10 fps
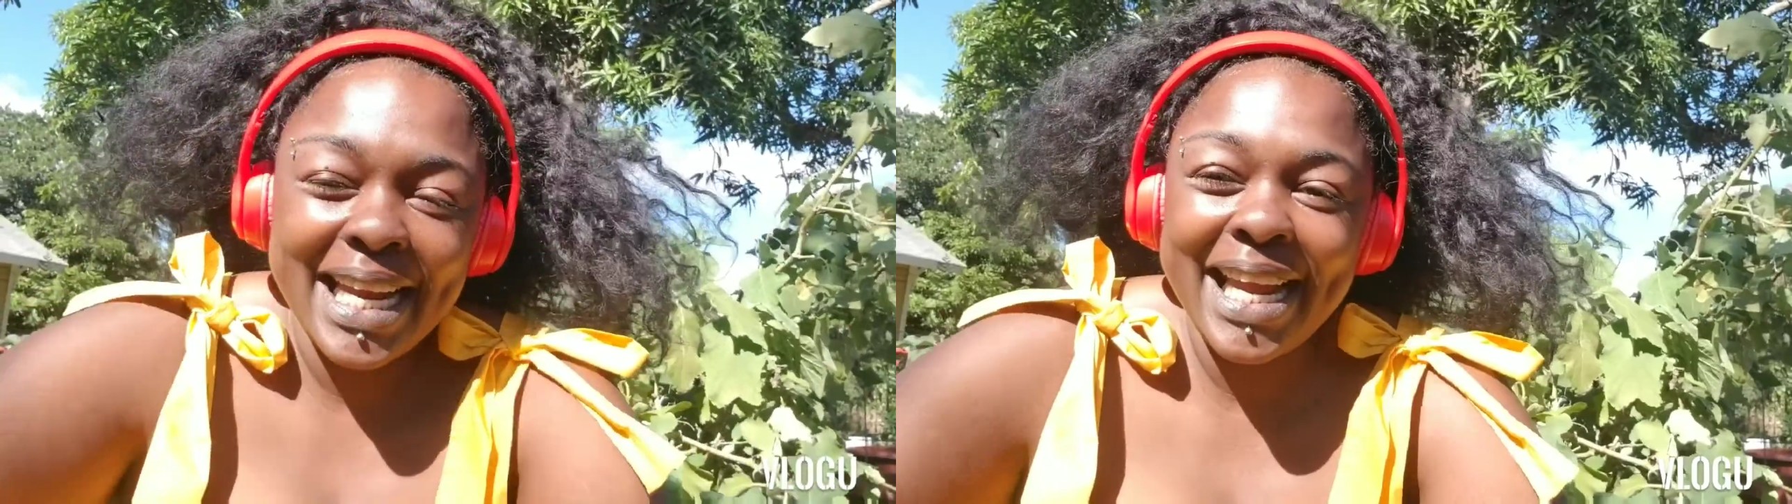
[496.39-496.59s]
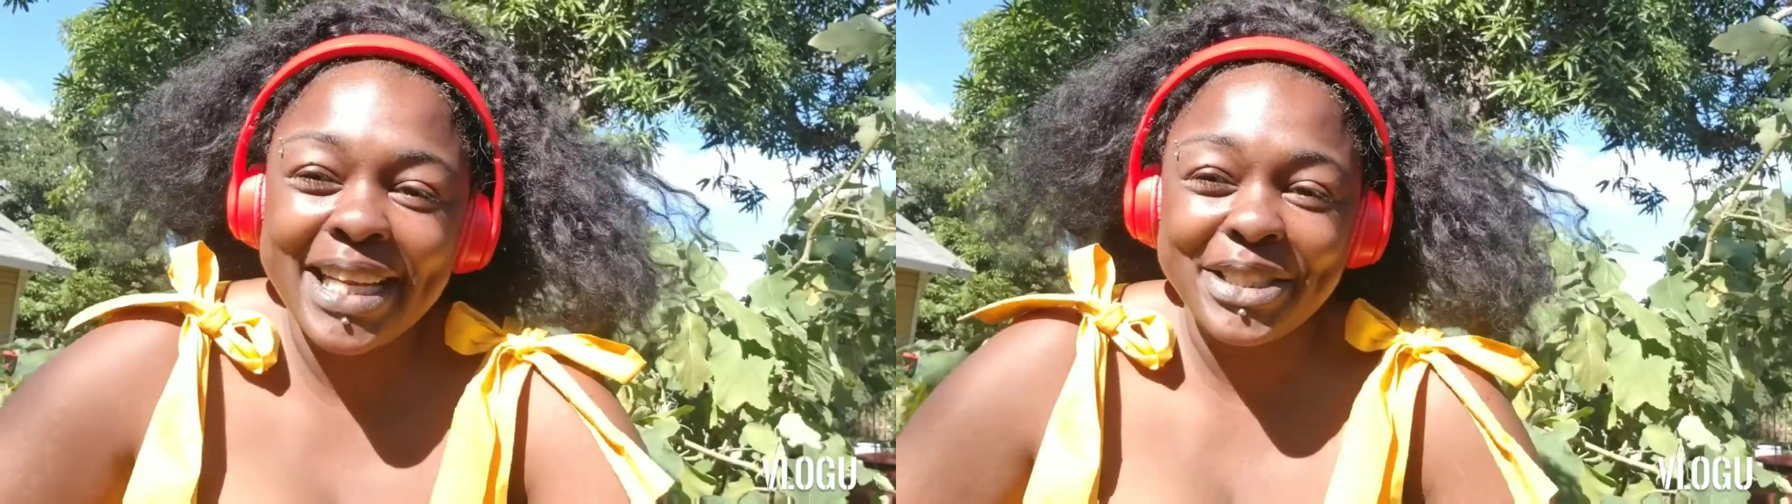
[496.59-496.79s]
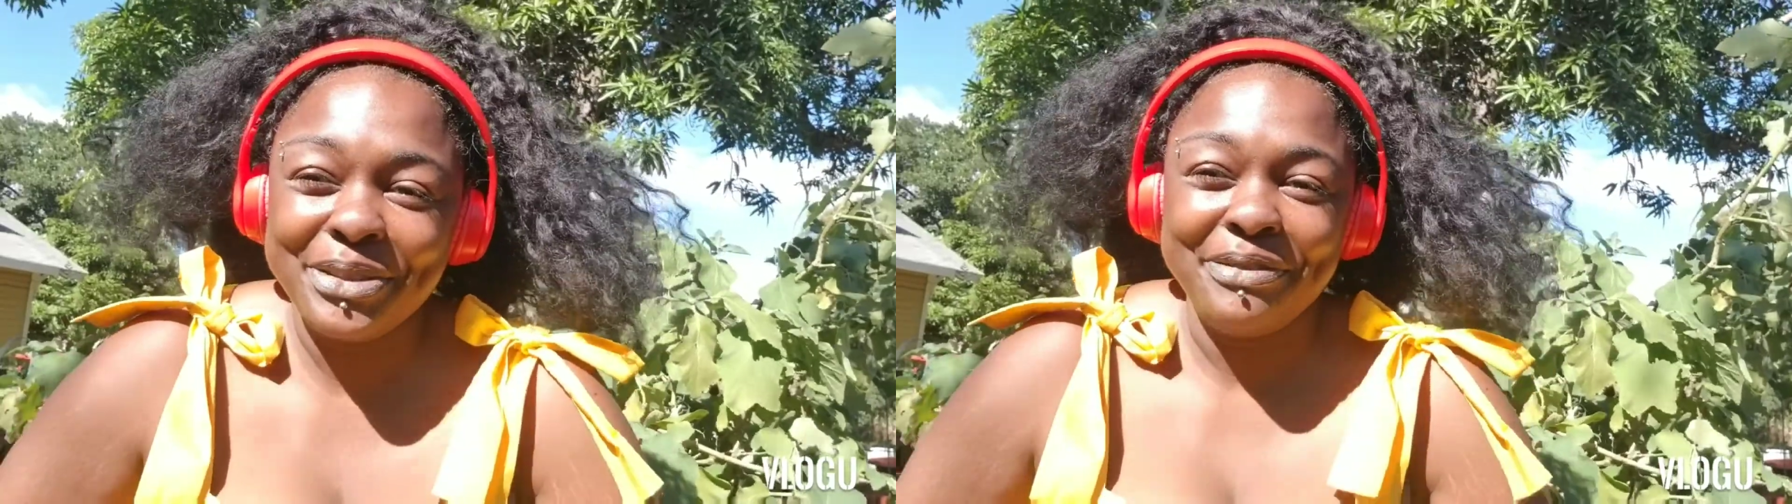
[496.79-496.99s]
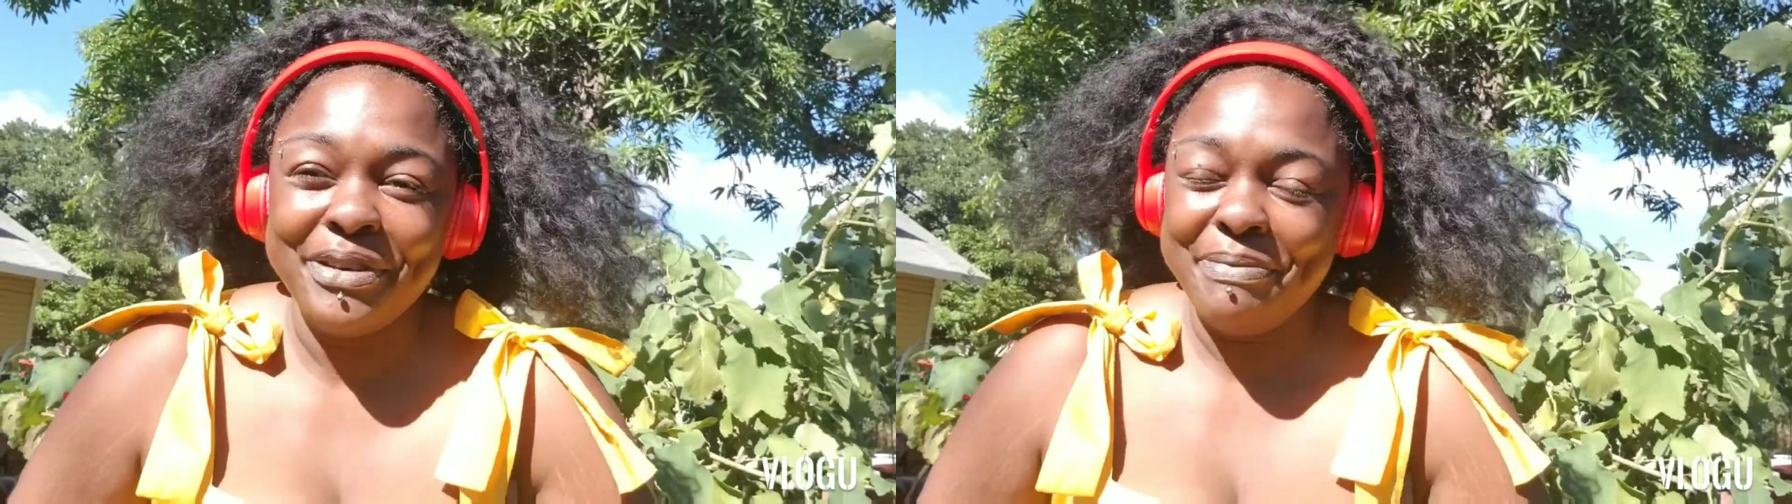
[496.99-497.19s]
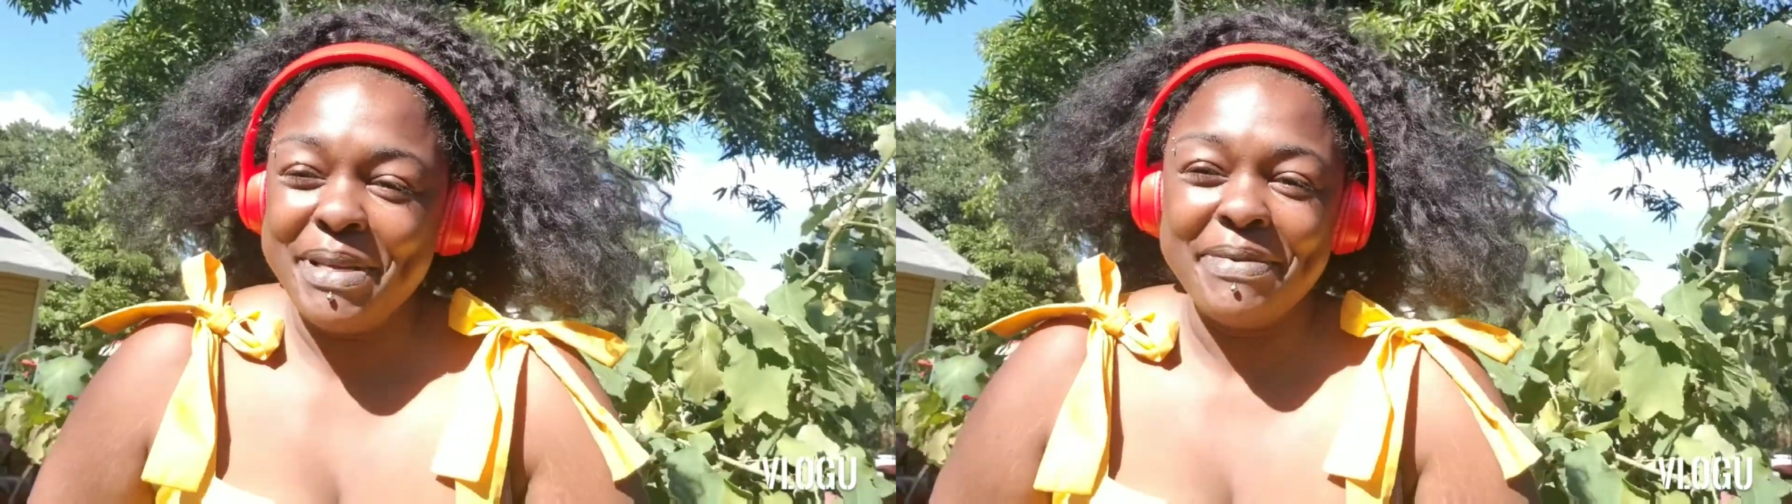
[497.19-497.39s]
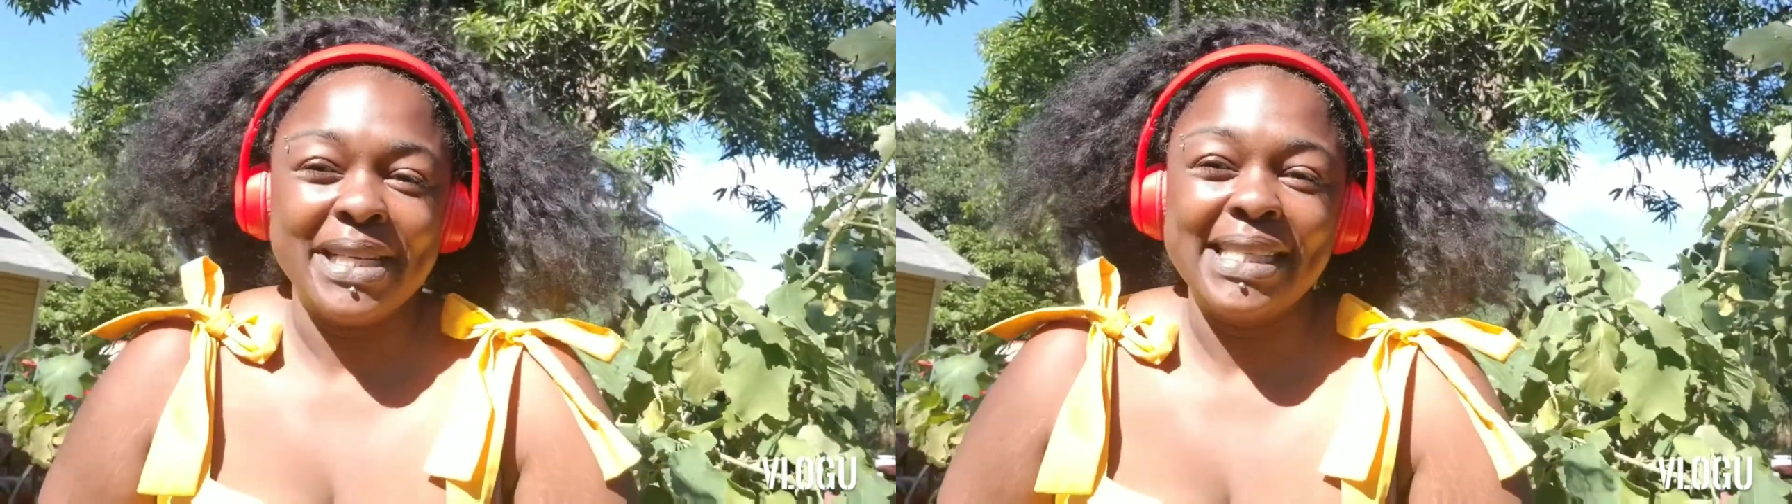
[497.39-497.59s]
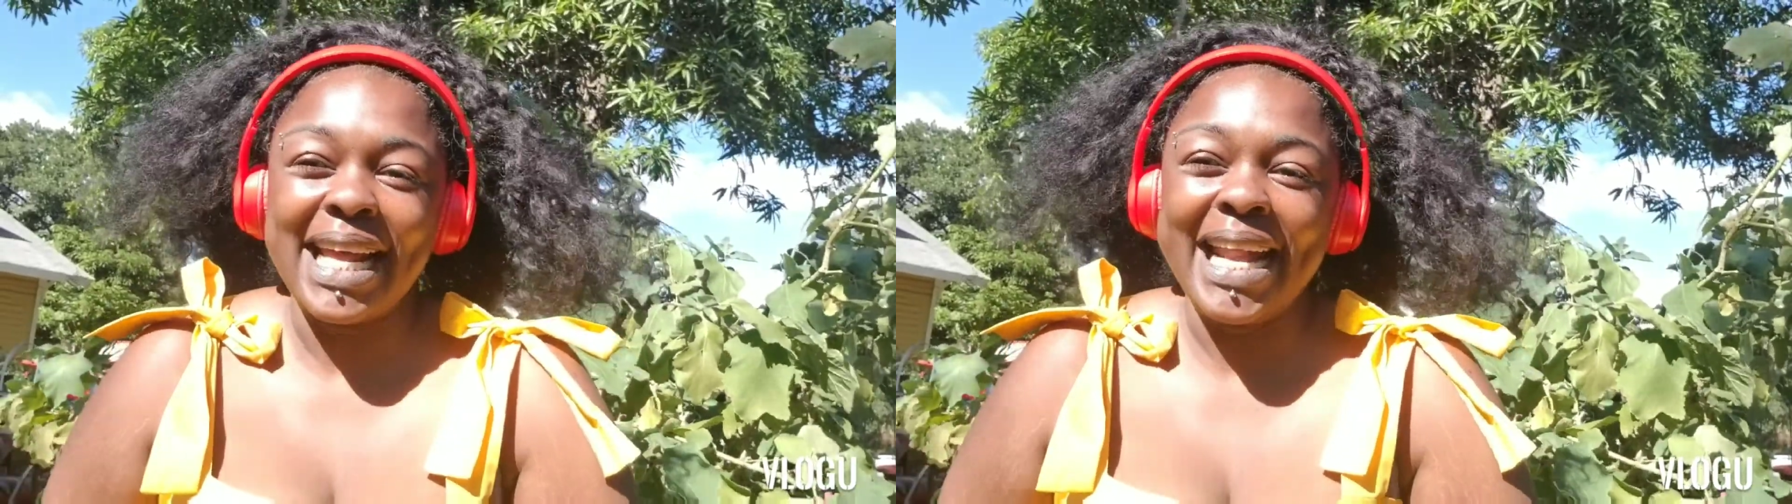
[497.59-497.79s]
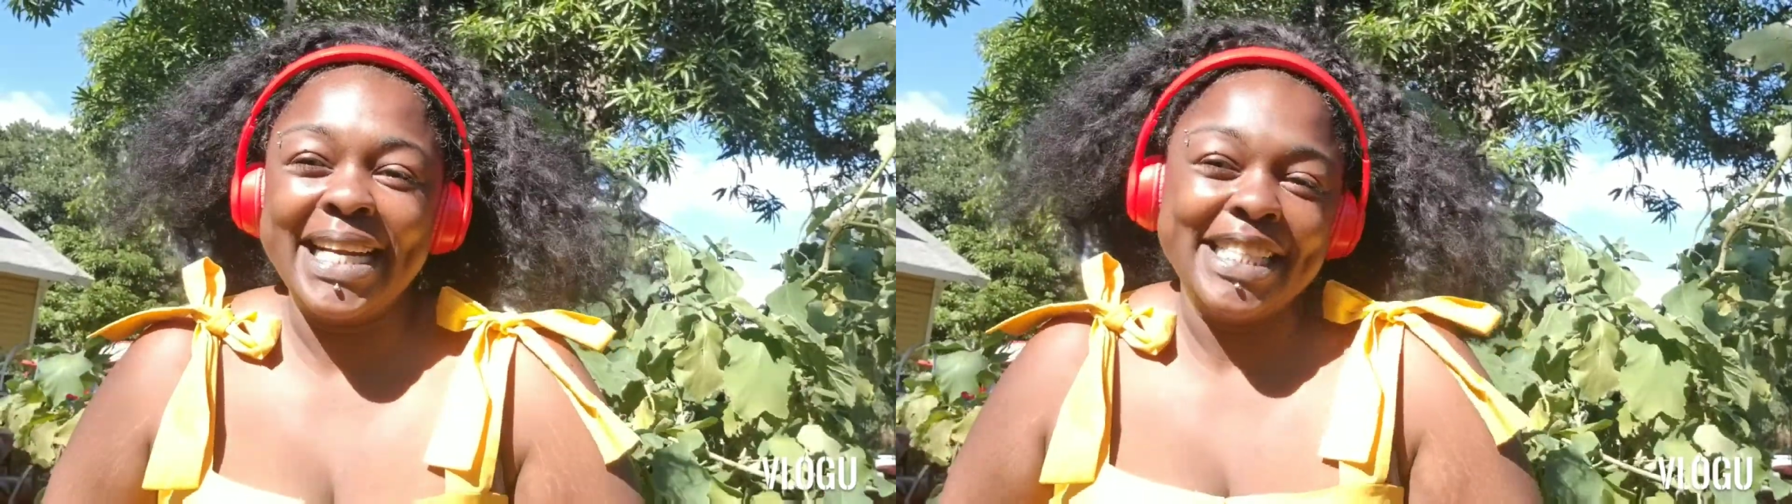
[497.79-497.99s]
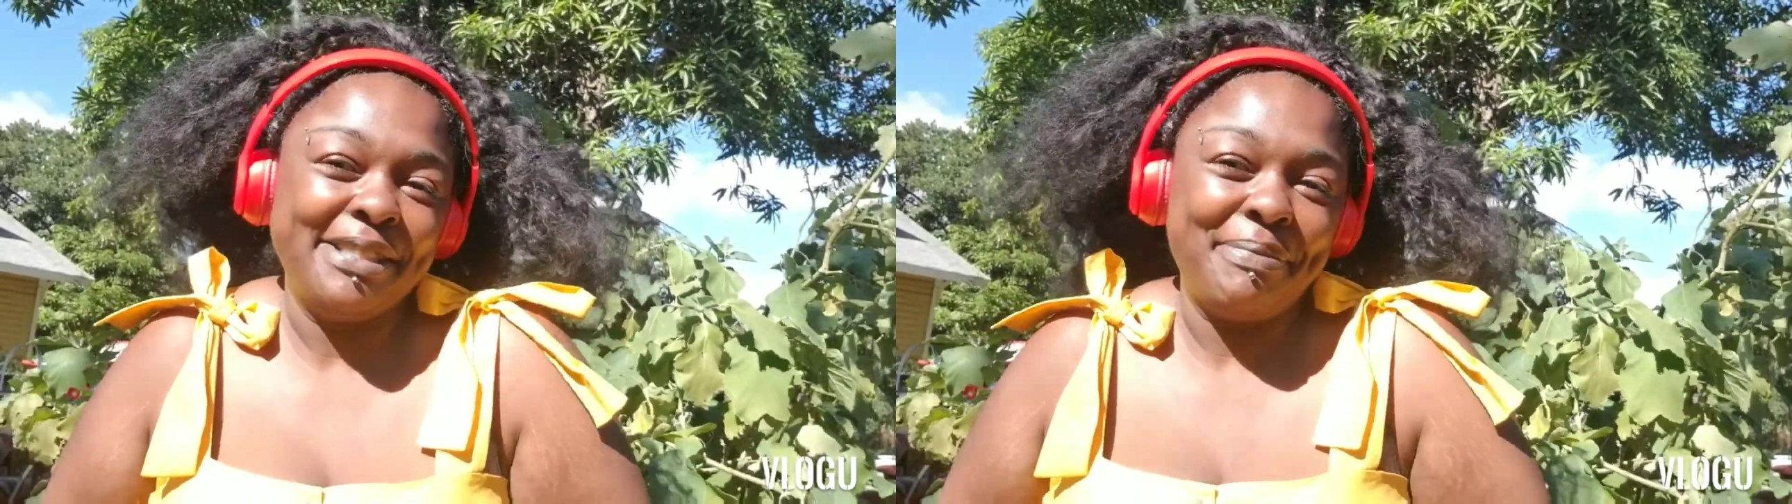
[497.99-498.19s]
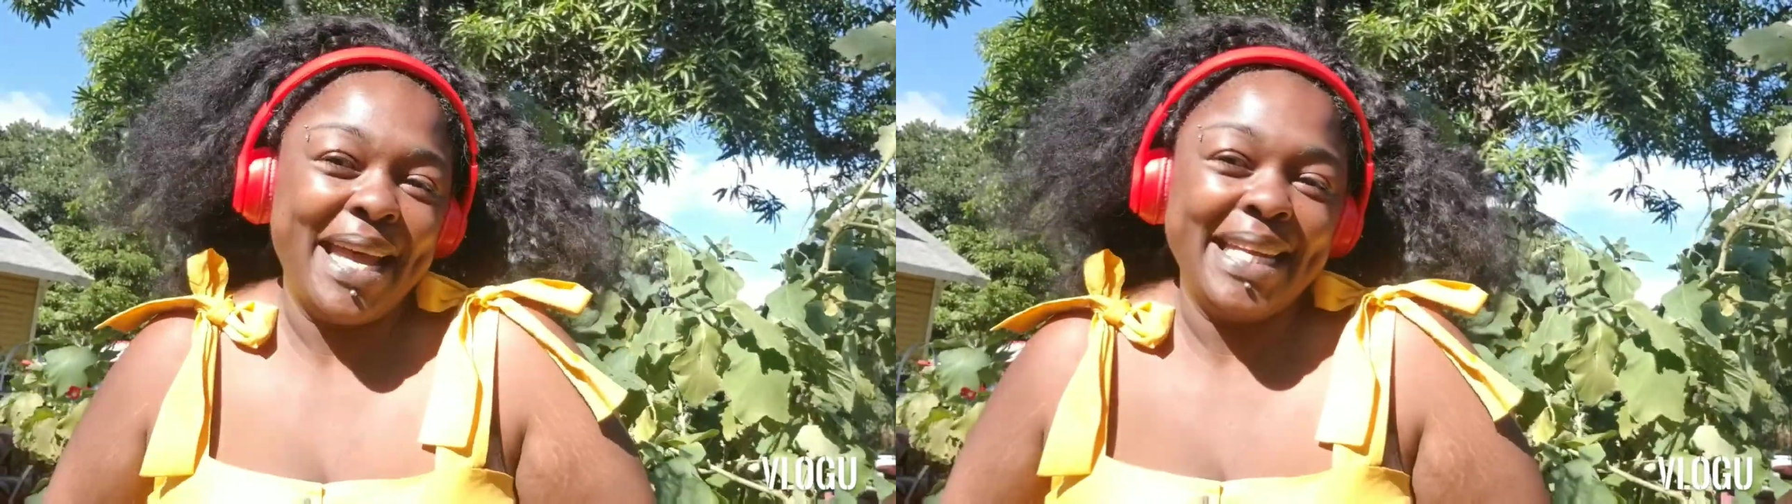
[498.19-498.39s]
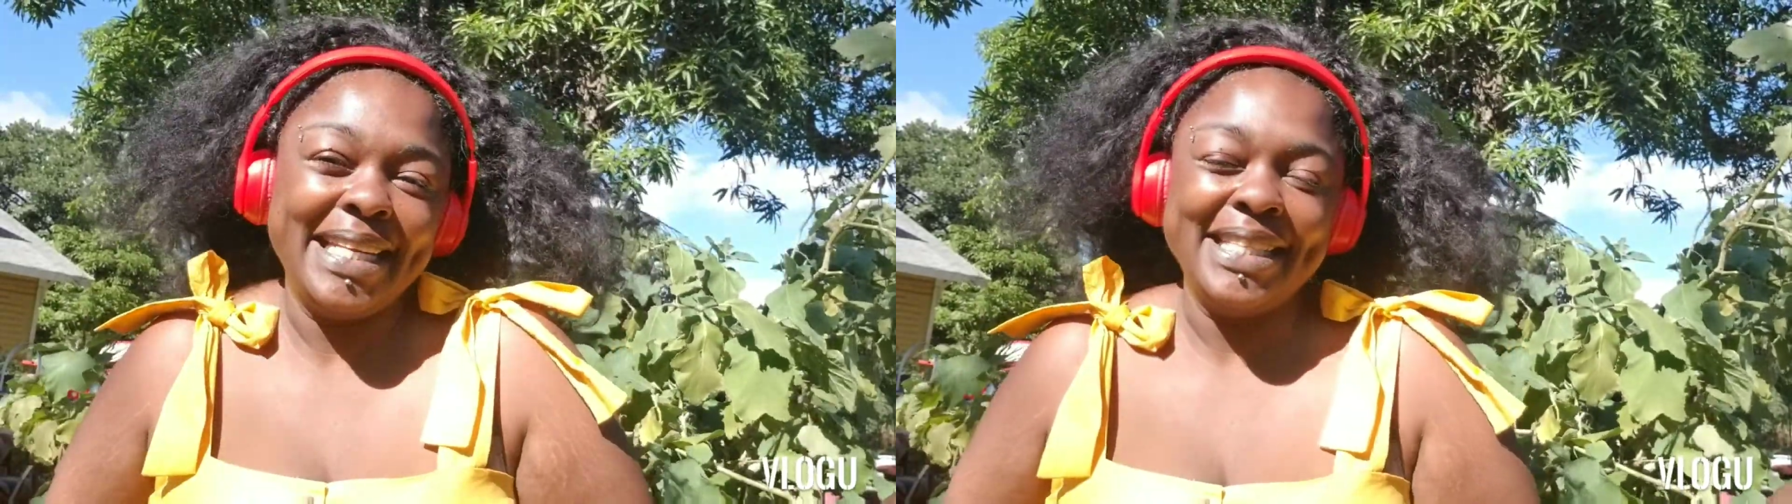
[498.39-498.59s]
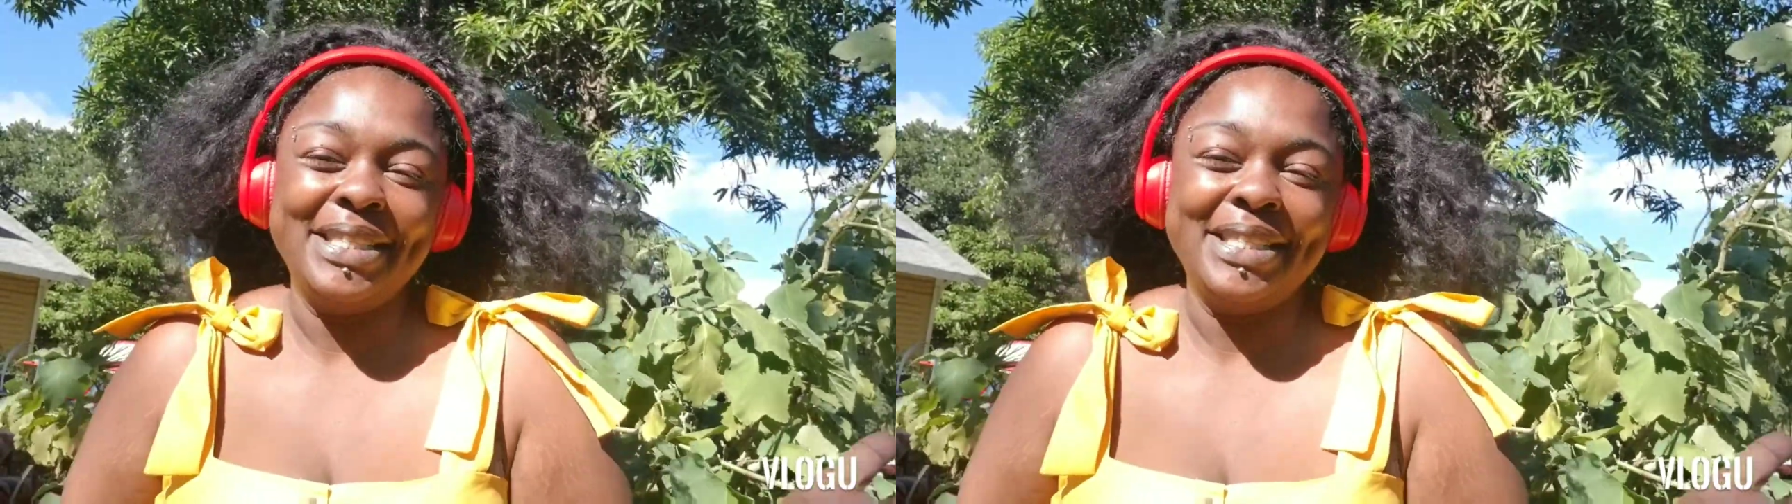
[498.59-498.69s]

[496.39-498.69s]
extra for me because I didn't expect it,